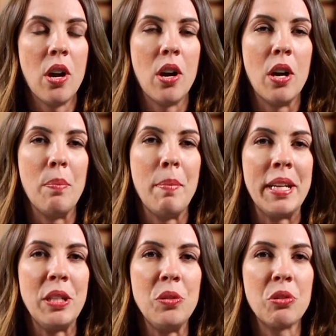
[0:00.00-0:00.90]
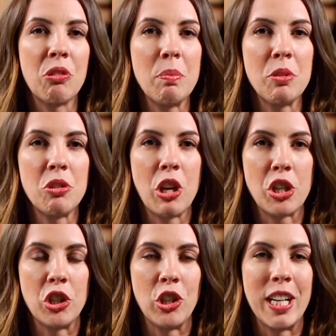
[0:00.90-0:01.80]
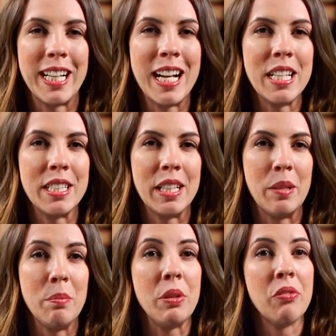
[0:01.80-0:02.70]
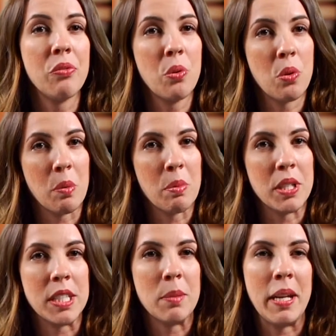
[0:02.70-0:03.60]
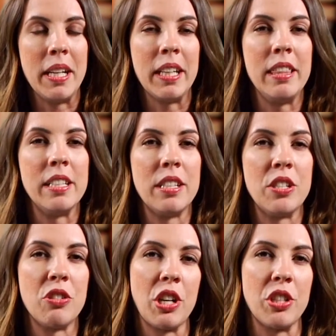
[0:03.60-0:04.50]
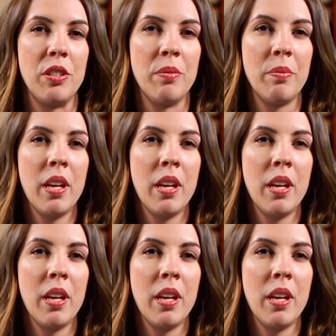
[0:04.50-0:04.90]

on manuscript structure and content before participating in this instruction,